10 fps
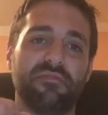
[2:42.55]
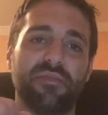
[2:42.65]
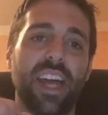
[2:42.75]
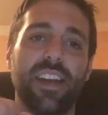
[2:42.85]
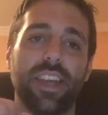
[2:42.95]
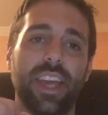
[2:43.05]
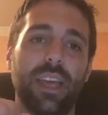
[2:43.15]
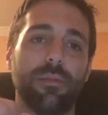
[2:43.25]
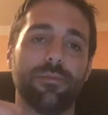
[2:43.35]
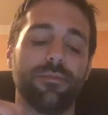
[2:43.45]
out of the
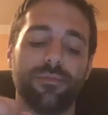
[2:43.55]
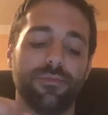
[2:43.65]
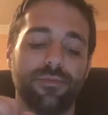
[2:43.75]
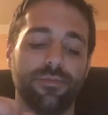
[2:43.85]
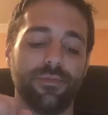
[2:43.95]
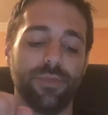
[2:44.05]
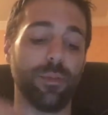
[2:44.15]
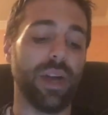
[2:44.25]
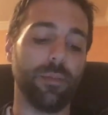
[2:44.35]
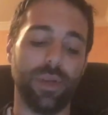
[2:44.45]
game, in
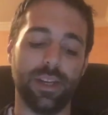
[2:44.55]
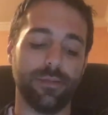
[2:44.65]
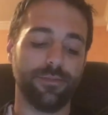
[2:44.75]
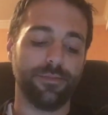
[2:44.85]
my opinion.